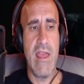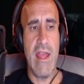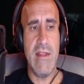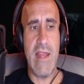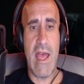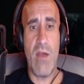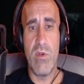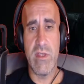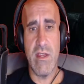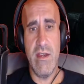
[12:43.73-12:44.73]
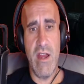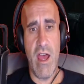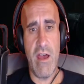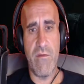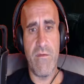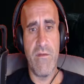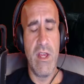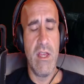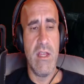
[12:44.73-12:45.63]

and that was enough